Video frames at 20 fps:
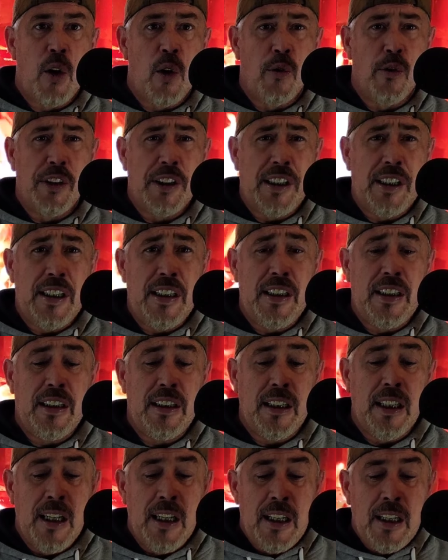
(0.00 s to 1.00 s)

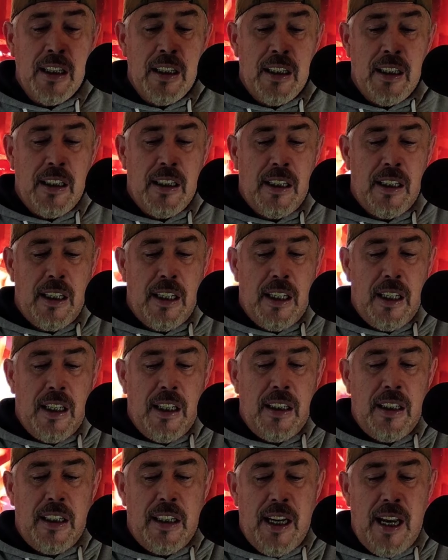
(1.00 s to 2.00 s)
overheating,
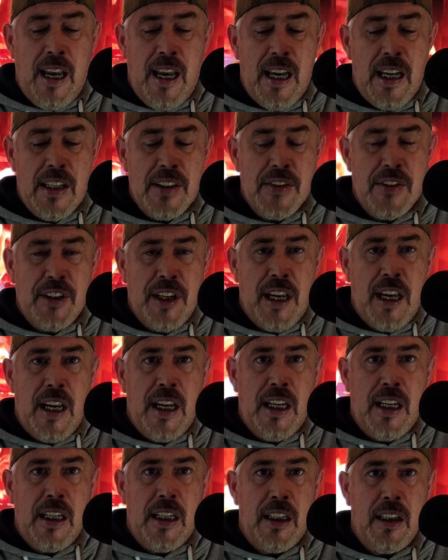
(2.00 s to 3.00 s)
and it has
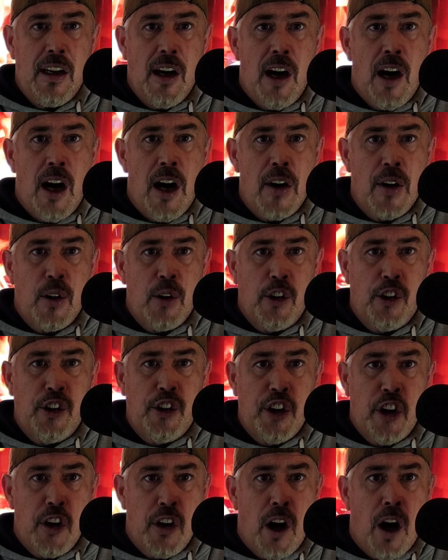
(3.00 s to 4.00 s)
a auto
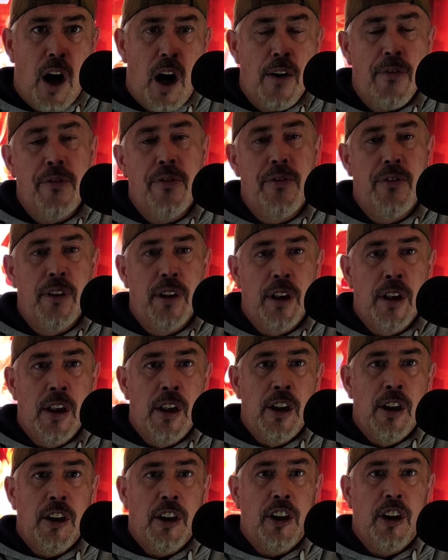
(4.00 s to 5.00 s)
shut off
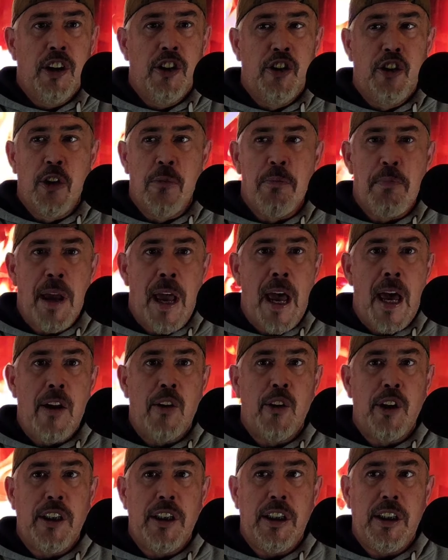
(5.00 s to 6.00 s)
because your
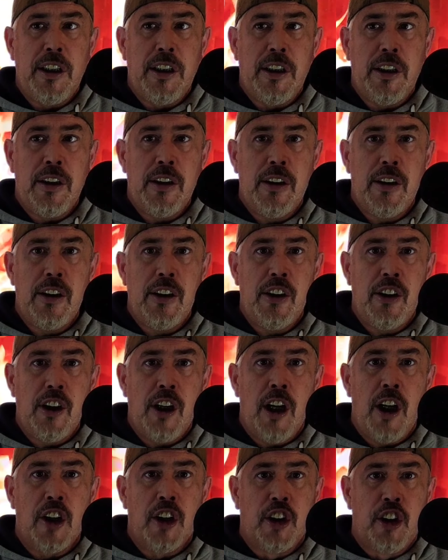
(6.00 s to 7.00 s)
battery,
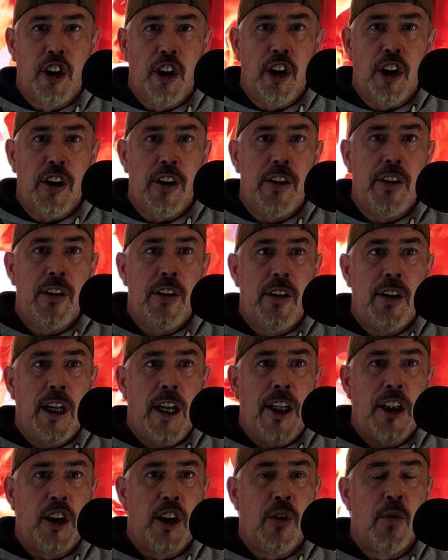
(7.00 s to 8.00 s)
a good
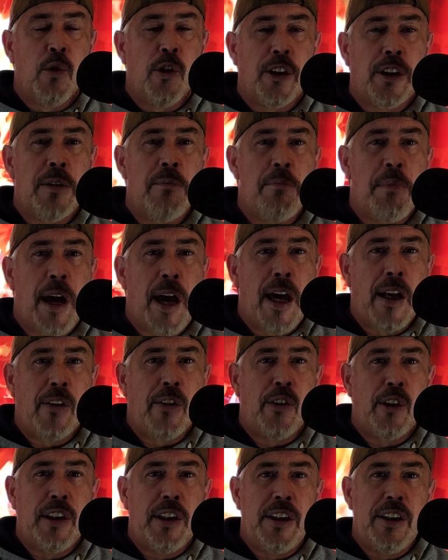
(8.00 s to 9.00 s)
a good working
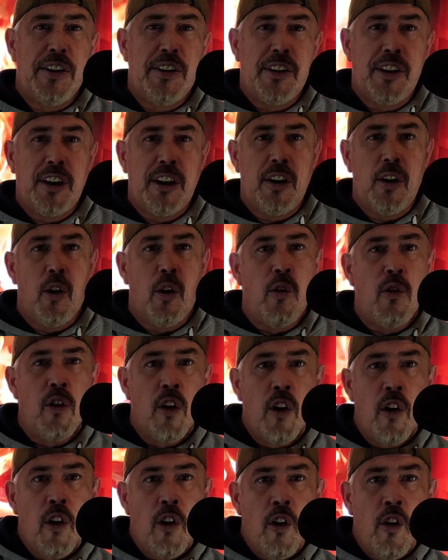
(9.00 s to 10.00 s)
battery is
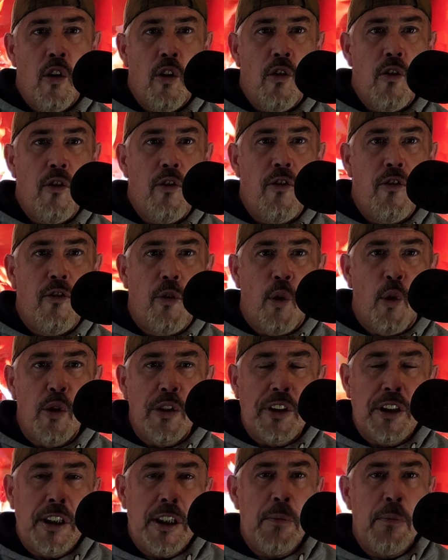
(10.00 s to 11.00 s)

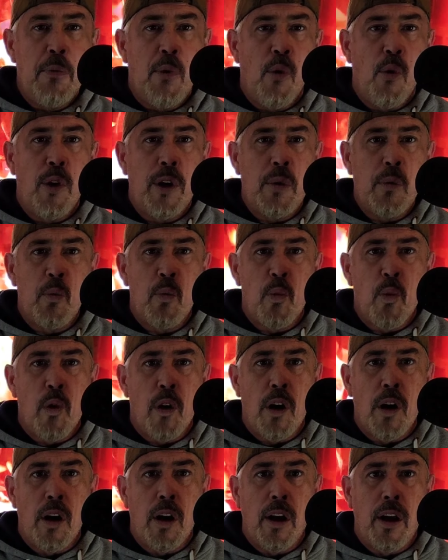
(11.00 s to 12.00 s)

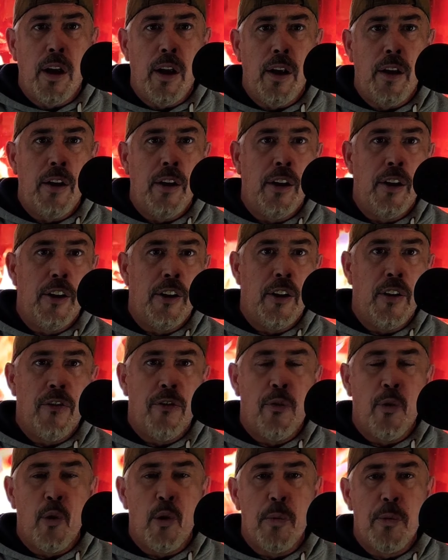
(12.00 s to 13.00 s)
14.1 to
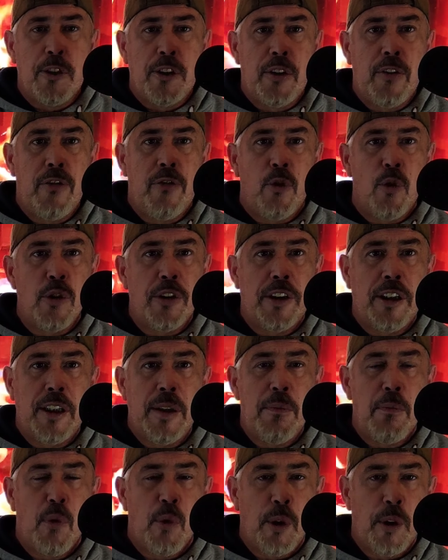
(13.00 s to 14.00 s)

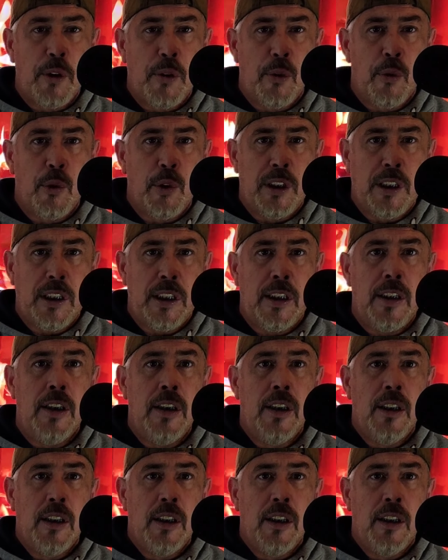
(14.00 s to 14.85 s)
14.3